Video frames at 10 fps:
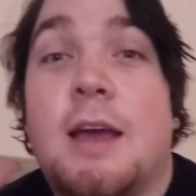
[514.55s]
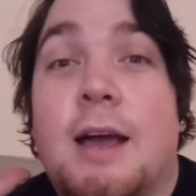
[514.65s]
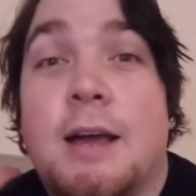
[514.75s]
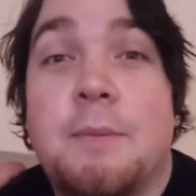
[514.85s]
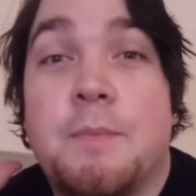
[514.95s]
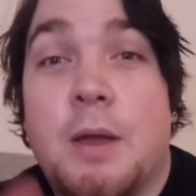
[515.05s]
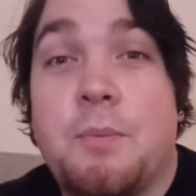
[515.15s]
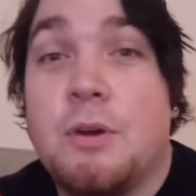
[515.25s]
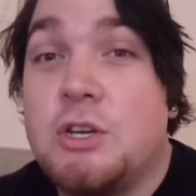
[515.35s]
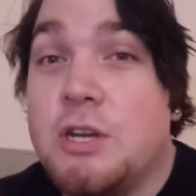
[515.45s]
I
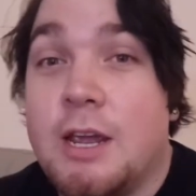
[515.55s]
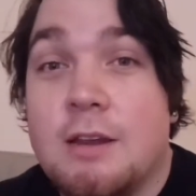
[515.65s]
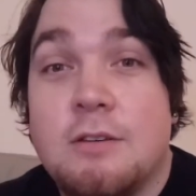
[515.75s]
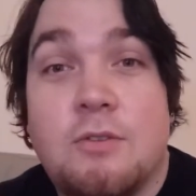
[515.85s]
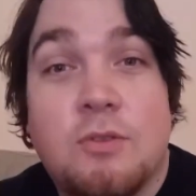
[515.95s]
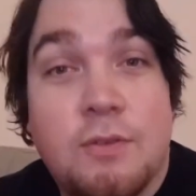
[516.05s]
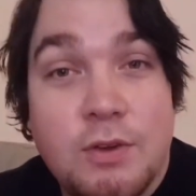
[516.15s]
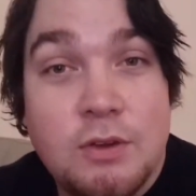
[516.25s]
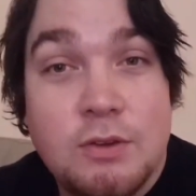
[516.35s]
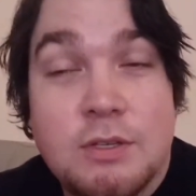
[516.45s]
appreciate all the
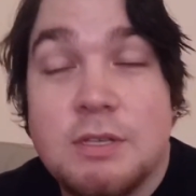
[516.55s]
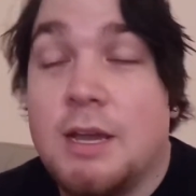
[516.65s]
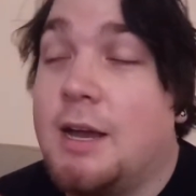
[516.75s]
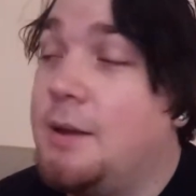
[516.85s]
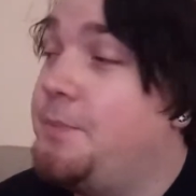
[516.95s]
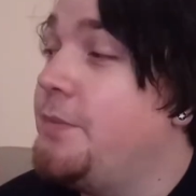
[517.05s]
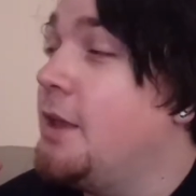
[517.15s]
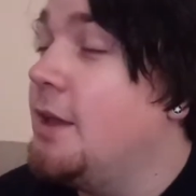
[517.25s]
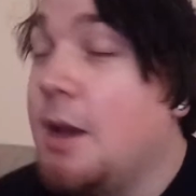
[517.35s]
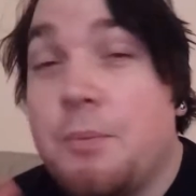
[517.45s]
views. I
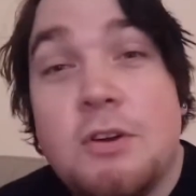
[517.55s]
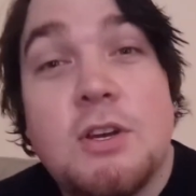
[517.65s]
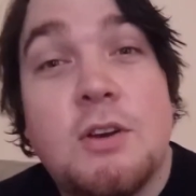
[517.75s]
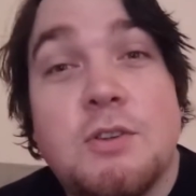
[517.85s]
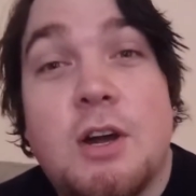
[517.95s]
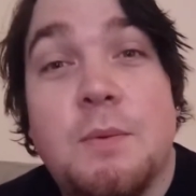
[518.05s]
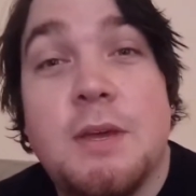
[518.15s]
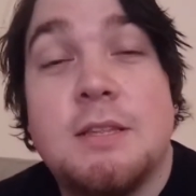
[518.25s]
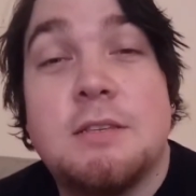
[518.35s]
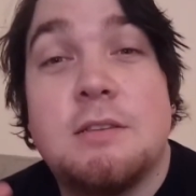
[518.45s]
appreciate all the
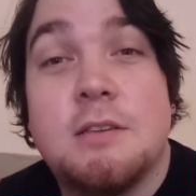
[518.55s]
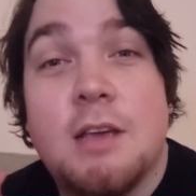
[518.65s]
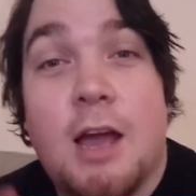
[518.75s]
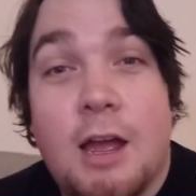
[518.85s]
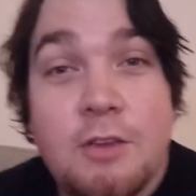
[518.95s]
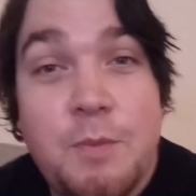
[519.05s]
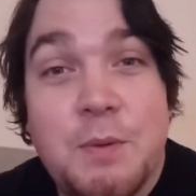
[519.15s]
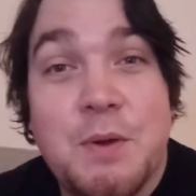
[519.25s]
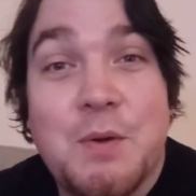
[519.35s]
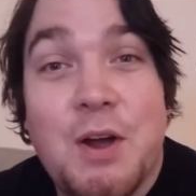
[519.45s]
comments. You've
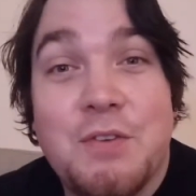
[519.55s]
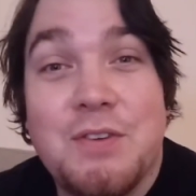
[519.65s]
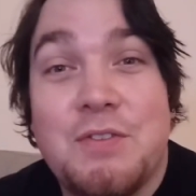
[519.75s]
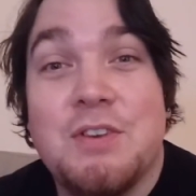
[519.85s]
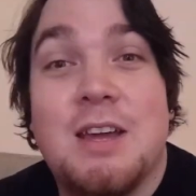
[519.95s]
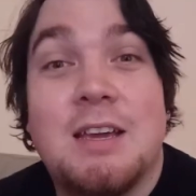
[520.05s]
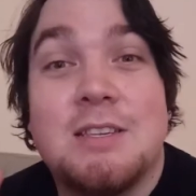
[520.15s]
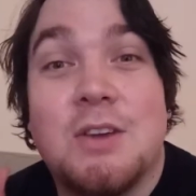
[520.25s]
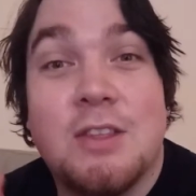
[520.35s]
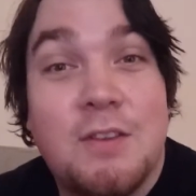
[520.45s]
been a bit quiet for a few
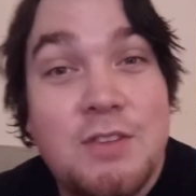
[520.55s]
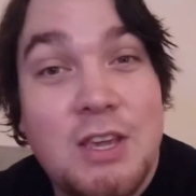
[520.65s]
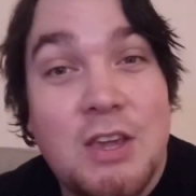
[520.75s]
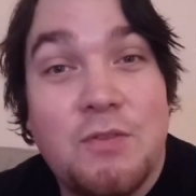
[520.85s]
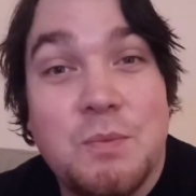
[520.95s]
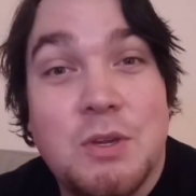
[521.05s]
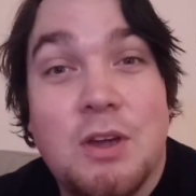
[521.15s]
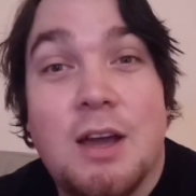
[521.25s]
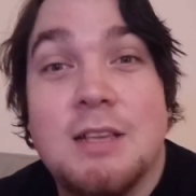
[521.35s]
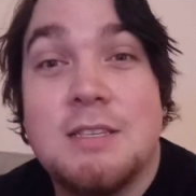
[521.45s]
days, so I'd love to hear from you
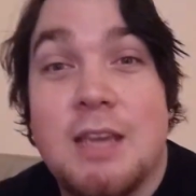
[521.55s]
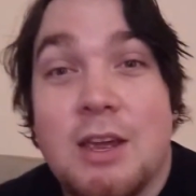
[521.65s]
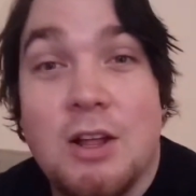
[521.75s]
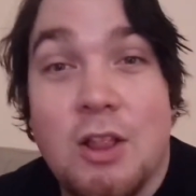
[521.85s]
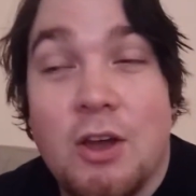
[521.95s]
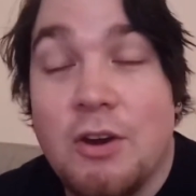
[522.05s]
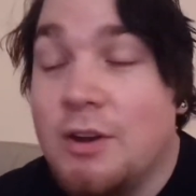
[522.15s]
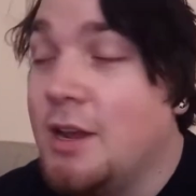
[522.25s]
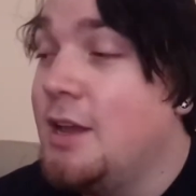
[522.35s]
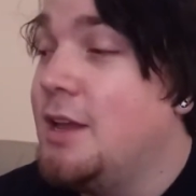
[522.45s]
guys. Say hello.